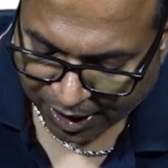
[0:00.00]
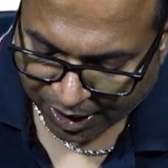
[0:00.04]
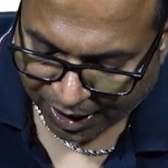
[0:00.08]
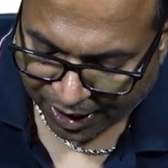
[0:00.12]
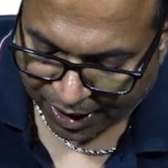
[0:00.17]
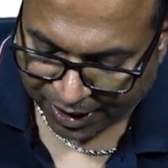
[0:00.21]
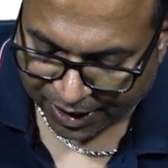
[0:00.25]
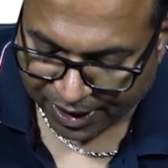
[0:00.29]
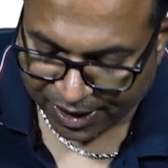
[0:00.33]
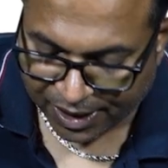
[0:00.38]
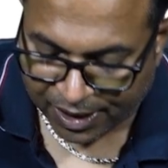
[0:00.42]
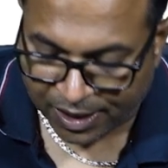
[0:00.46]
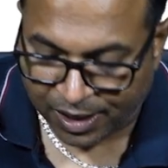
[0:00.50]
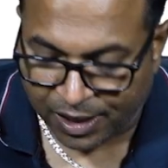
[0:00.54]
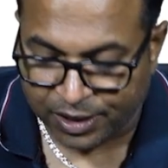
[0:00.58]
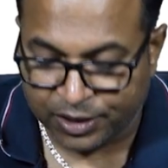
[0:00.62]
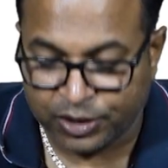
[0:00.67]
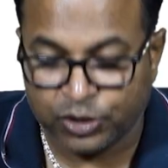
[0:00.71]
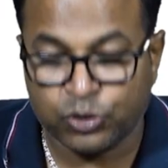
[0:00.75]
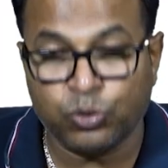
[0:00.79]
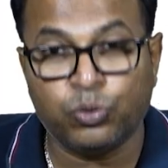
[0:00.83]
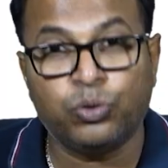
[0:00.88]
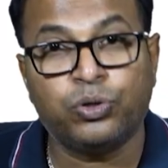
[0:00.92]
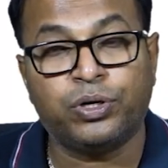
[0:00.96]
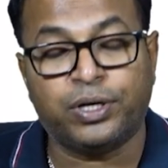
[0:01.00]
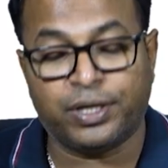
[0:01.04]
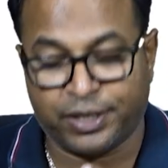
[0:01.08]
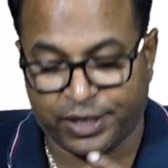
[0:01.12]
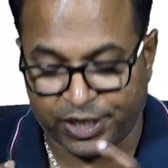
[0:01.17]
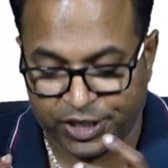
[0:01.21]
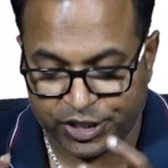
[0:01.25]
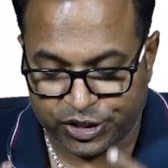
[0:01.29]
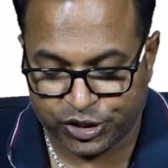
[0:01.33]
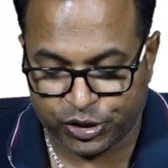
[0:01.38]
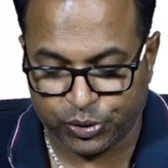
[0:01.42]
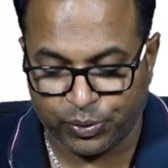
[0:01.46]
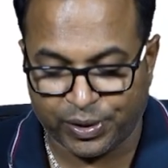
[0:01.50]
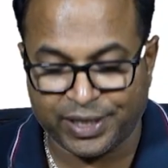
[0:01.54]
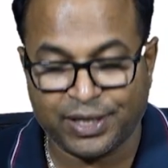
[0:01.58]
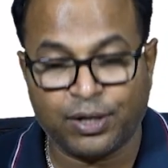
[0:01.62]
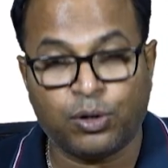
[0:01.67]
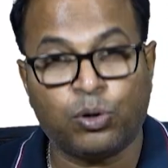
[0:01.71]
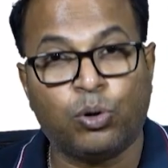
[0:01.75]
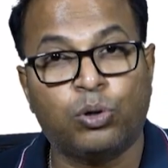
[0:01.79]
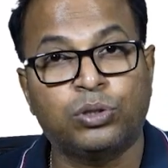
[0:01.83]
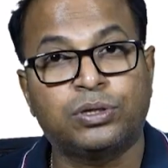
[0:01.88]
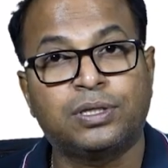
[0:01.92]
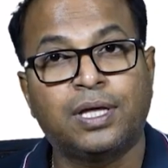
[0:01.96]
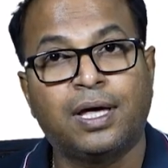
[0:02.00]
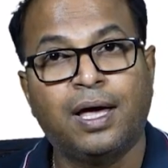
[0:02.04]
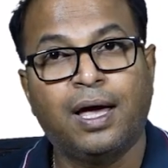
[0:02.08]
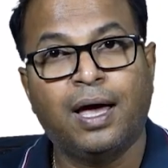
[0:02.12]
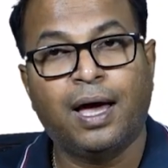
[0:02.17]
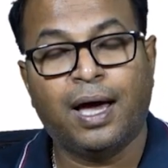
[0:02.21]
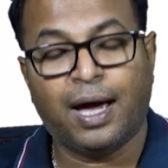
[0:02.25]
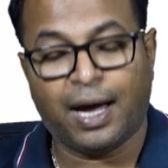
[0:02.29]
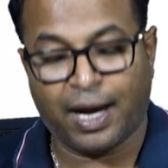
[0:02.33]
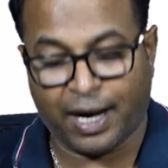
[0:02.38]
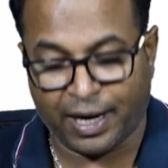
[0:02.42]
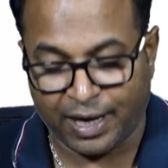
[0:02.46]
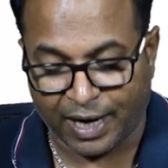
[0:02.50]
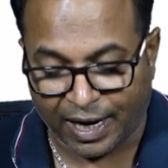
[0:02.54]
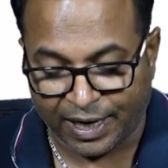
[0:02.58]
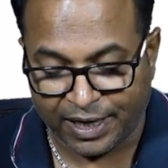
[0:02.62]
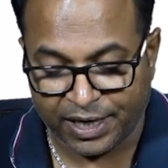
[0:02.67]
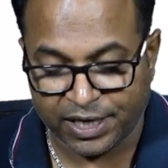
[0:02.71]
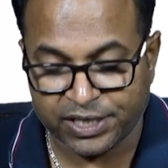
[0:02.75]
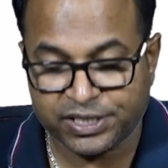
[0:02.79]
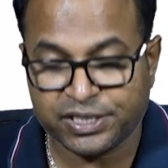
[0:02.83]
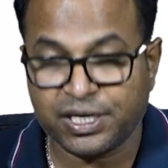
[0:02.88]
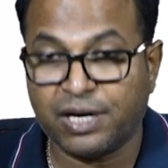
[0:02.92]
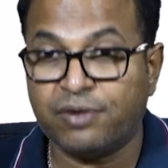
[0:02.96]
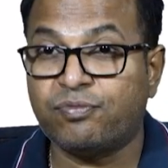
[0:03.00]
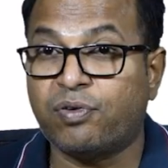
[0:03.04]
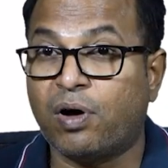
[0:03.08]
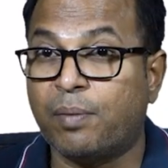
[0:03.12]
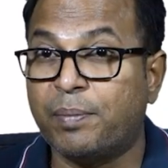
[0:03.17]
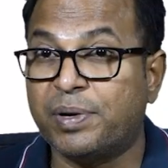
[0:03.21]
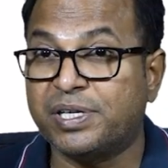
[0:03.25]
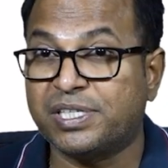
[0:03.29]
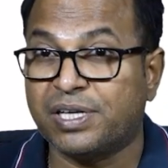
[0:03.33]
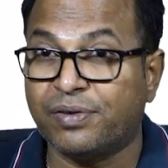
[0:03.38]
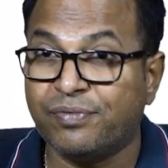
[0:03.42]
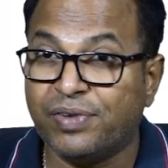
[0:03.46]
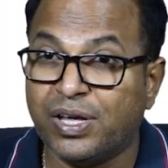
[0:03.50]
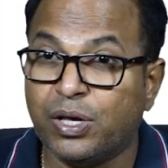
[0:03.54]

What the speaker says: and inert to tissue ingrowth and adhesion formation.